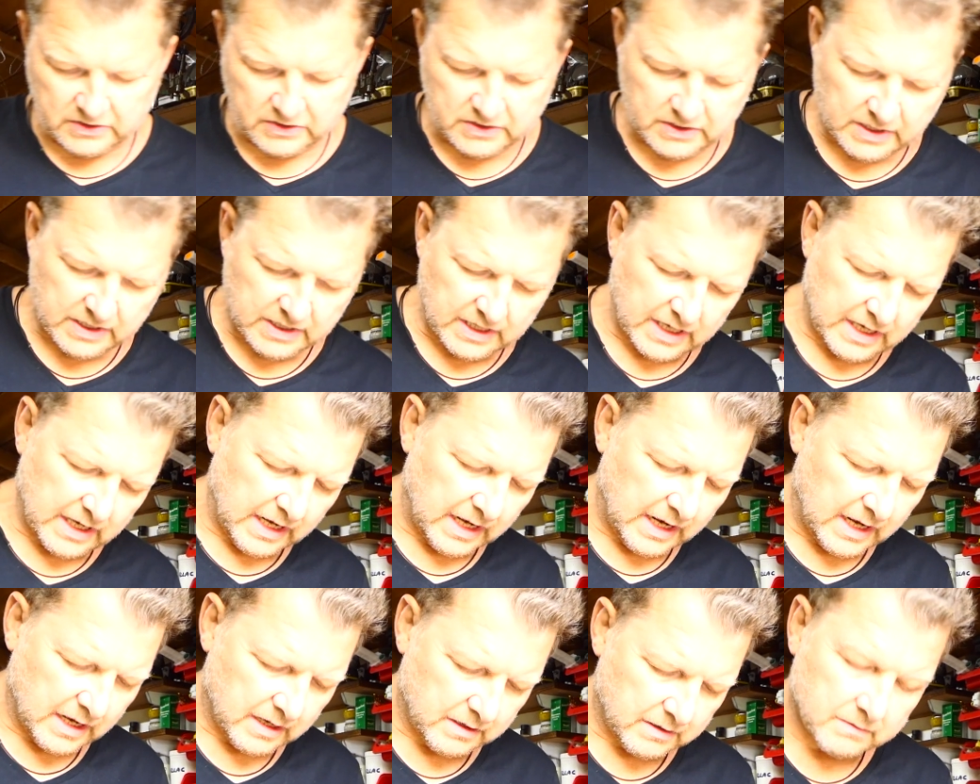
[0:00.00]
to
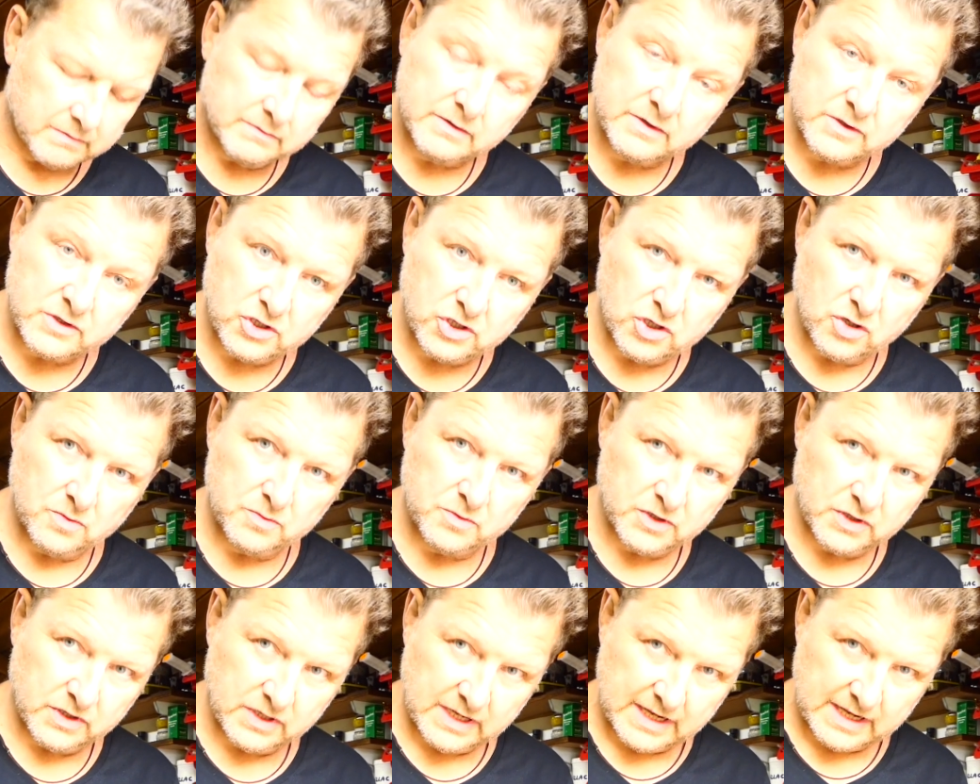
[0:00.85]
key the
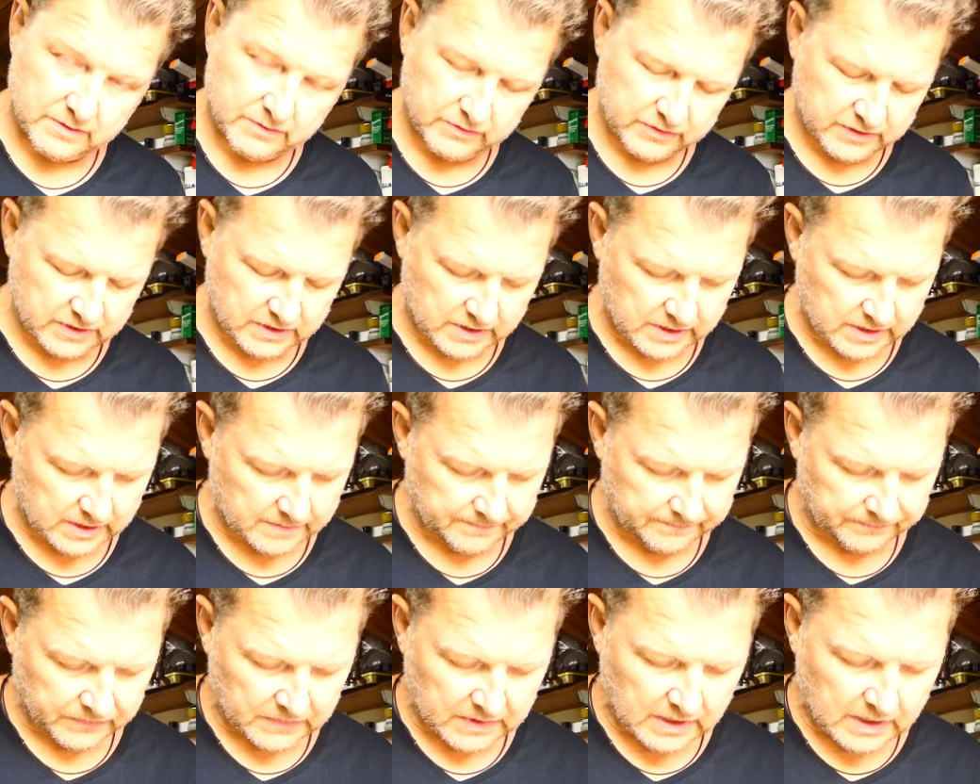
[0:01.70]
tubes on the outside.
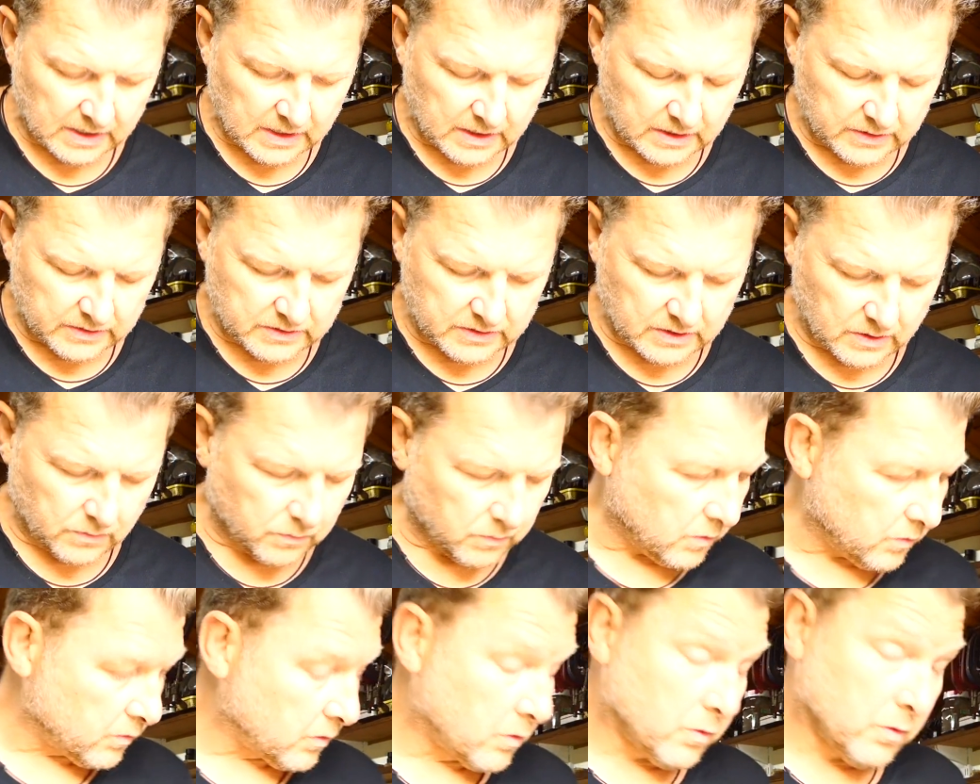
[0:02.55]
So
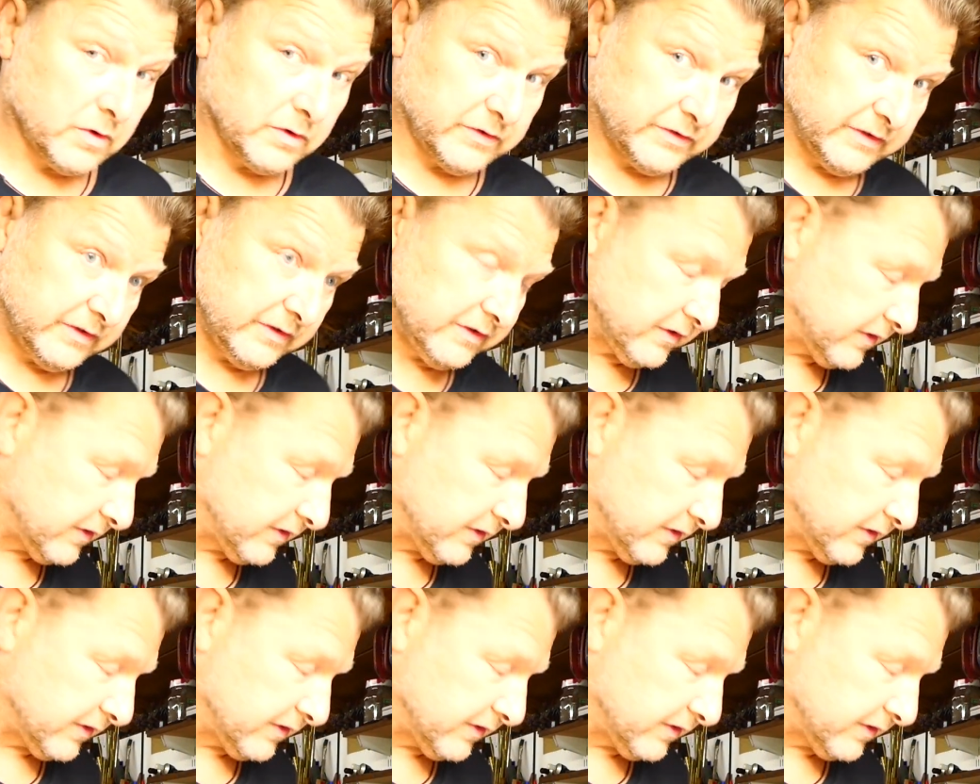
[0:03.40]
what we're wanting to